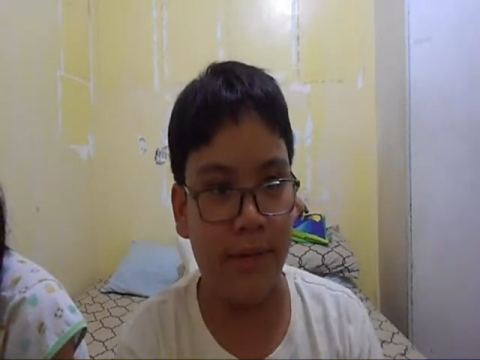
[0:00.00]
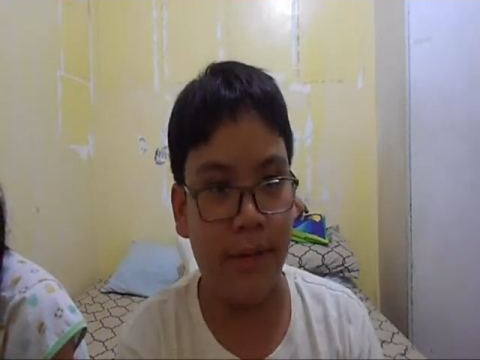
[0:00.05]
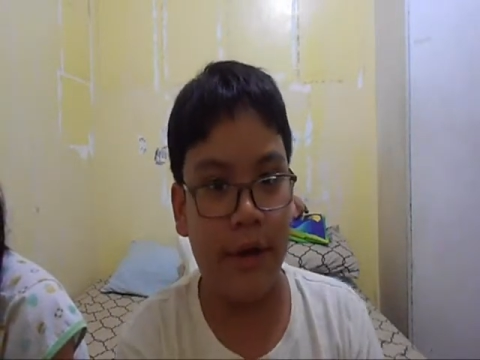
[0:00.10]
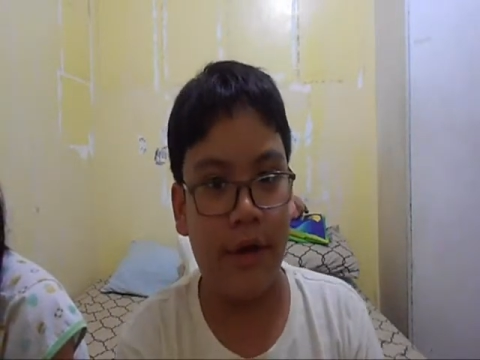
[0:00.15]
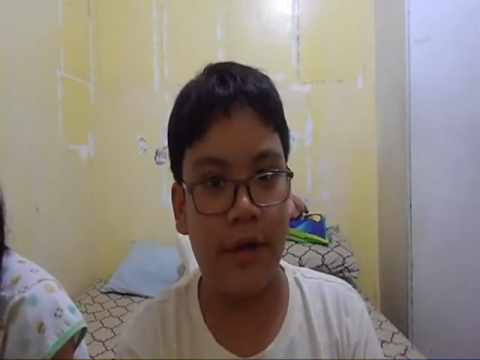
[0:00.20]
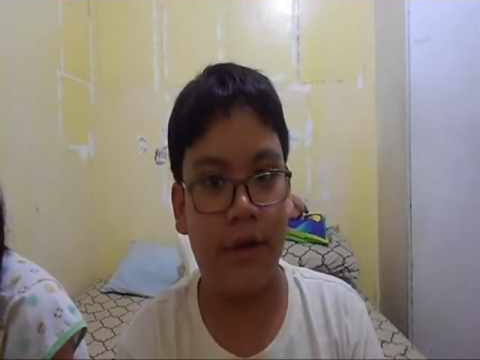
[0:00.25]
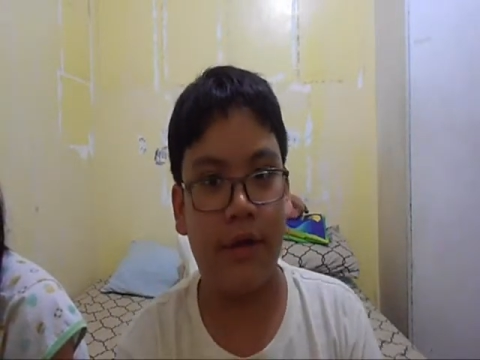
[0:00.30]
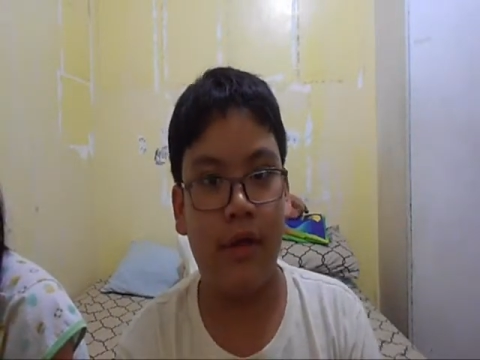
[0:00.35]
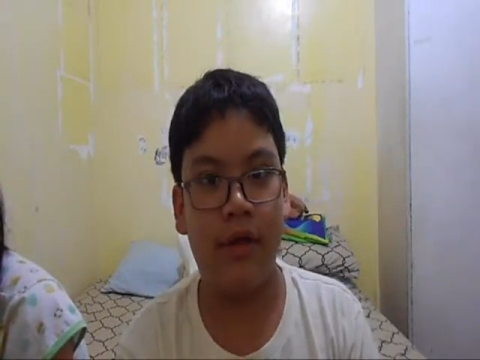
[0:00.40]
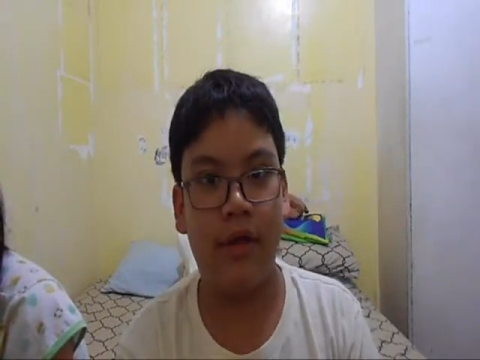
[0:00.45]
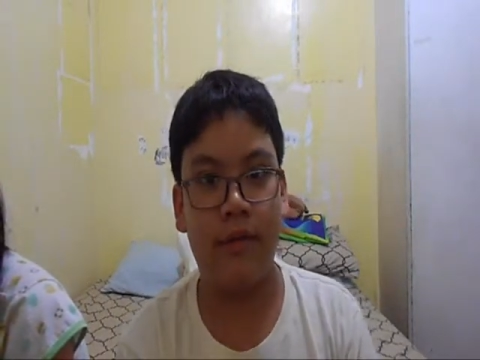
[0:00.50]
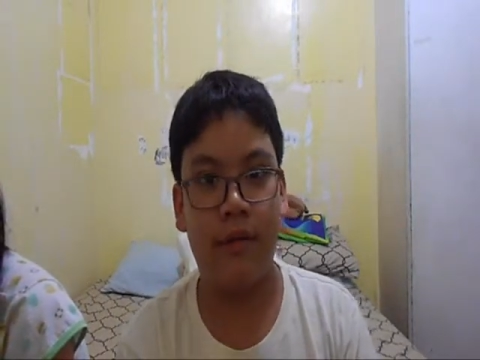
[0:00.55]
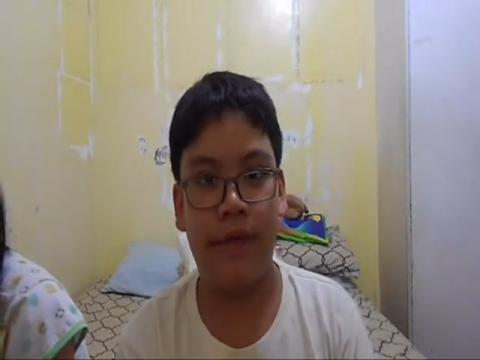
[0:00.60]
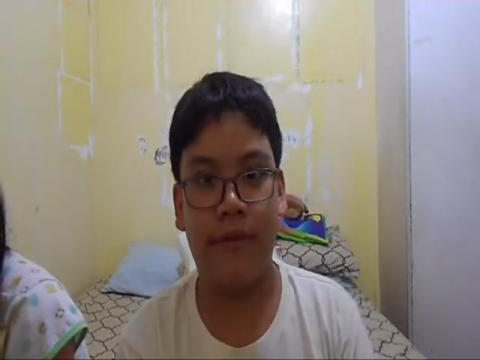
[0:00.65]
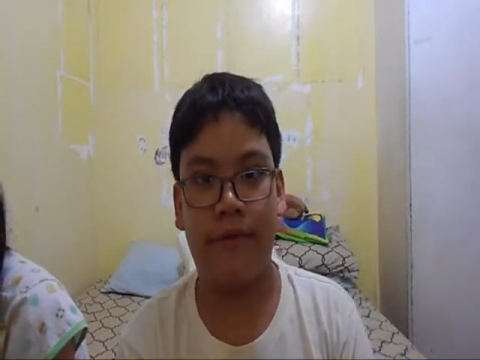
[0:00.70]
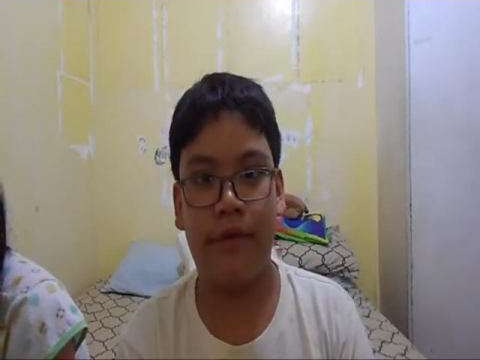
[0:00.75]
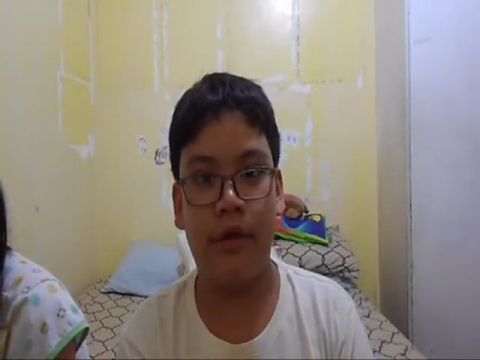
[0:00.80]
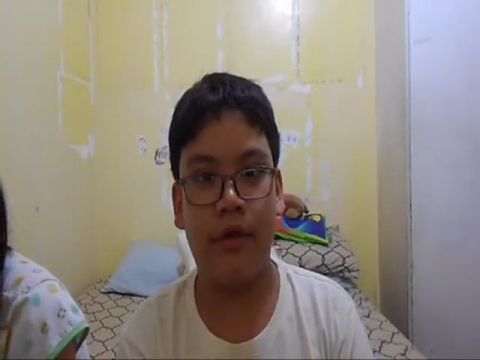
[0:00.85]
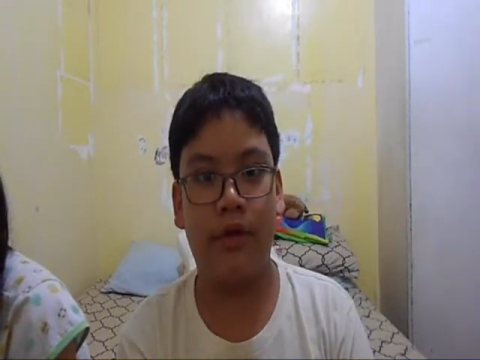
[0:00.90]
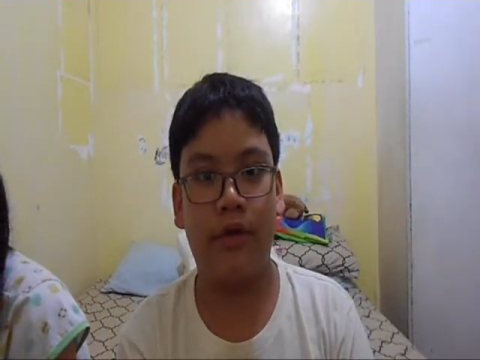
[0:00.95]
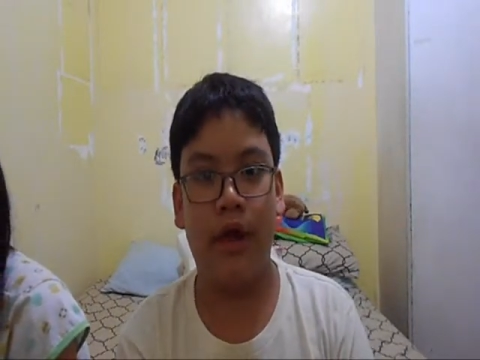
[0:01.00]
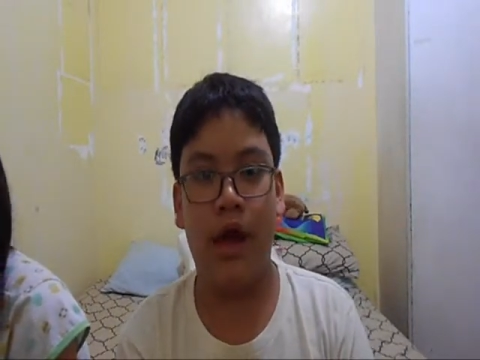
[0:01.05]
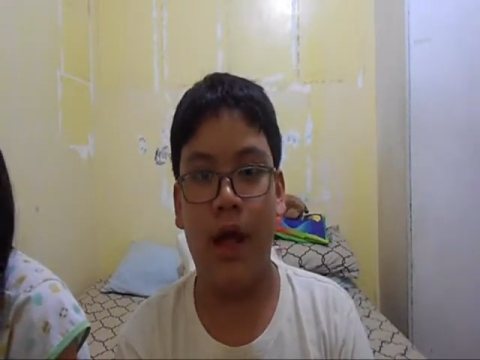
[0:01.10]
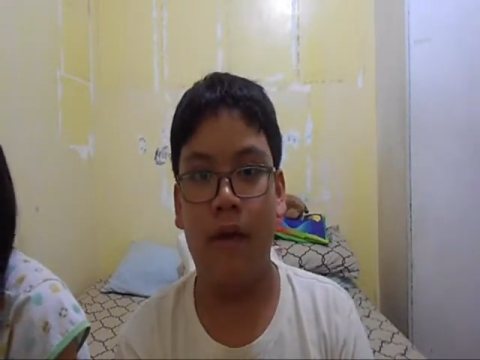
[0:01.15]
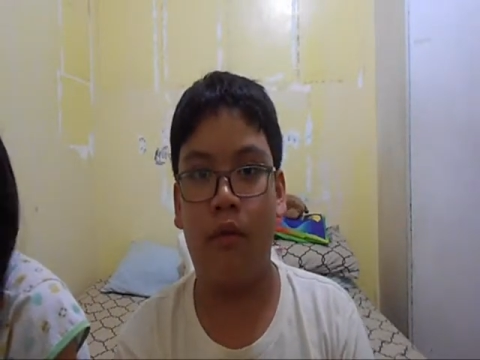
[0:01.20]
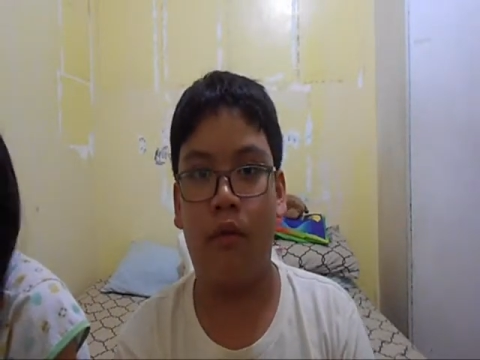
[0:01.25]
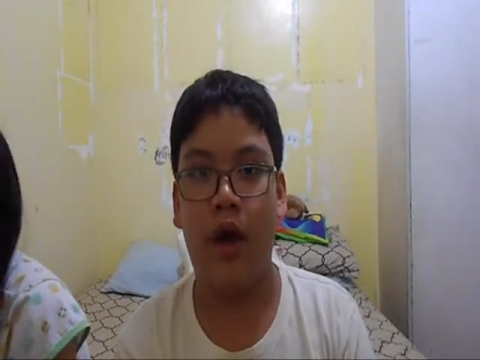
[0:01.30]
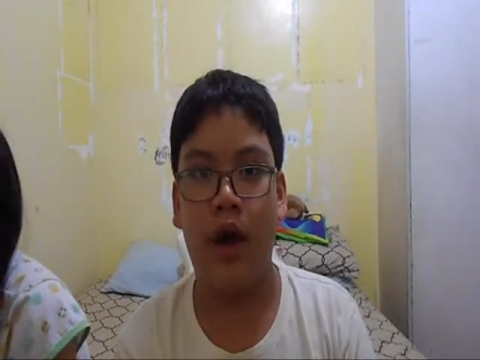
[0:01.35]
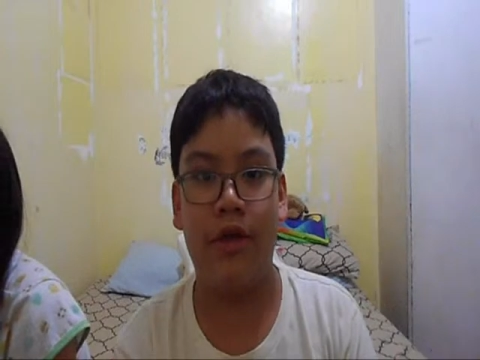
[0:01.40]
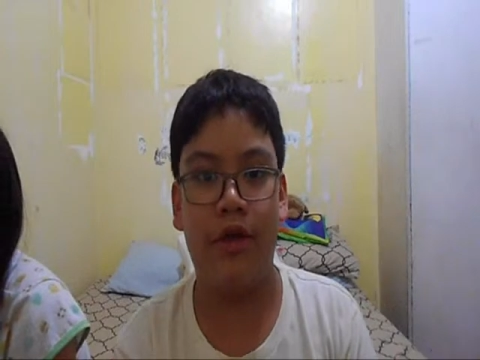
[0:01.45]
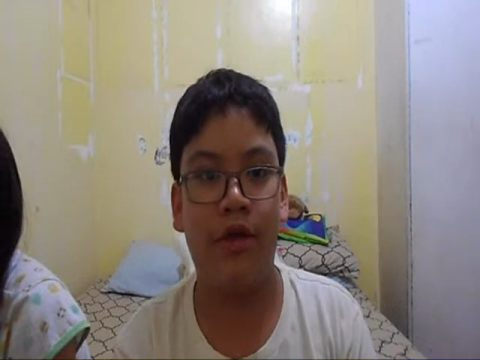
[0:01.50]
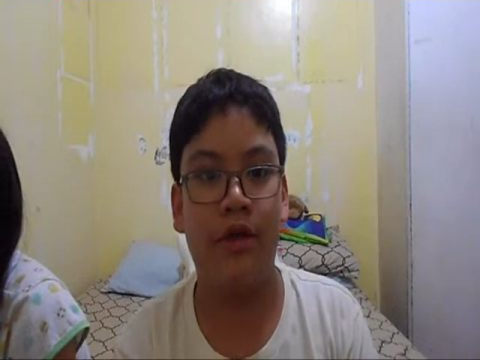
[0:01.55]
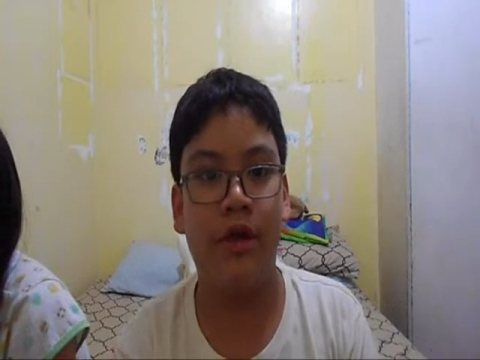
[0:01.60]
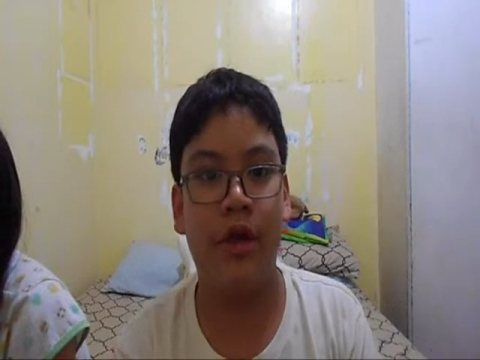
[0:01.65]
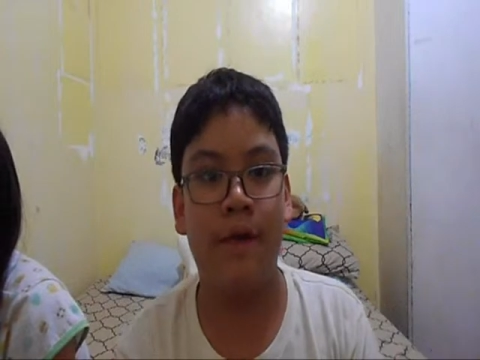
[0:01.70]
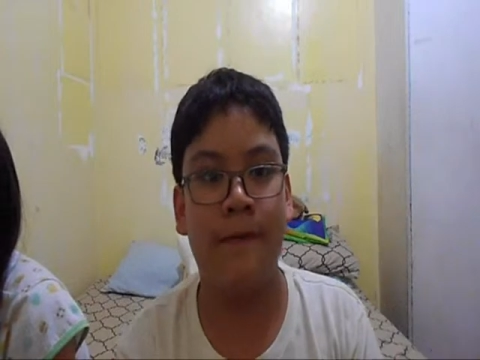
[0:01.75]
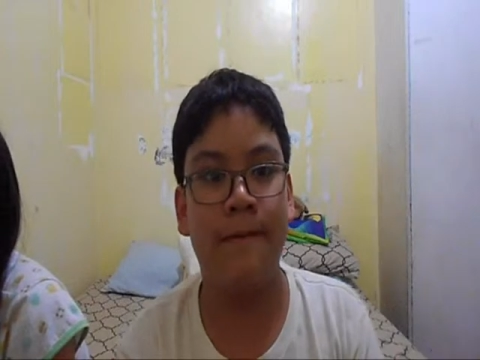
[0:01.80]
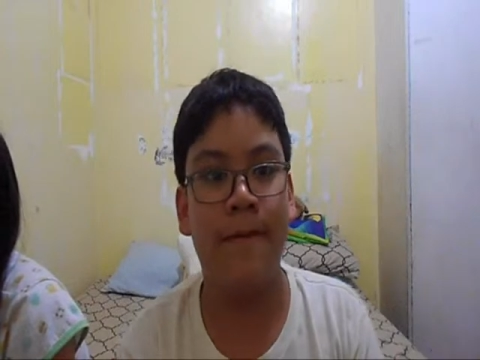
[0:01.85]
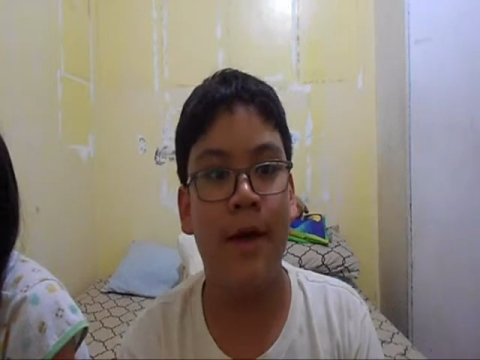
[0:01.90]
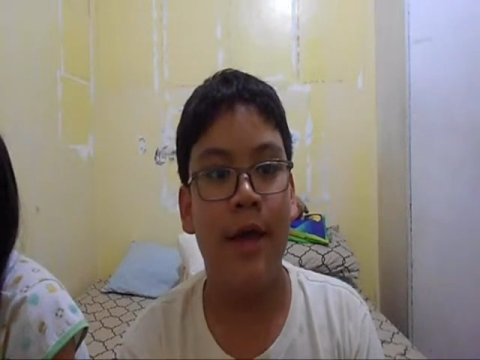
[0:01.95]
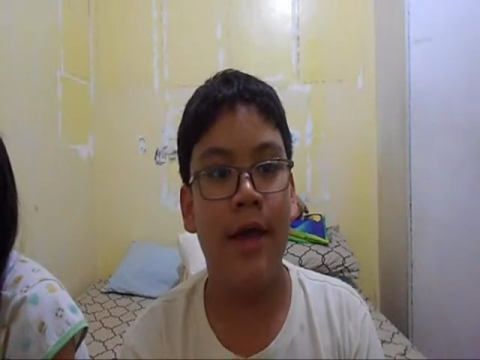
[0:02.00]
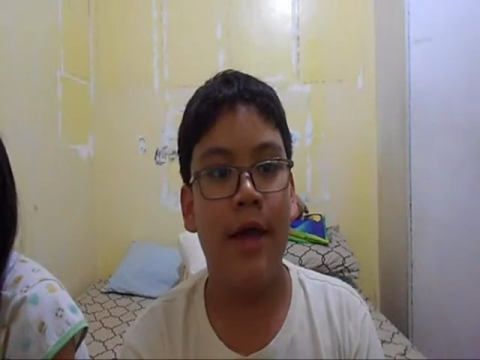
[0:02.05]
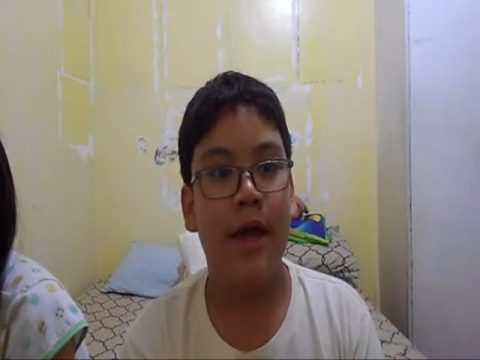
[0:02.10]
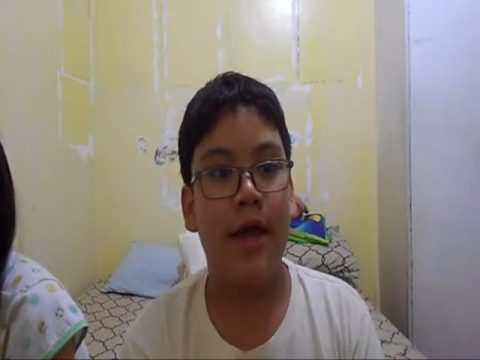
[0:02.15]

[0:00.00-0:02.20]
because this is my first time watching them,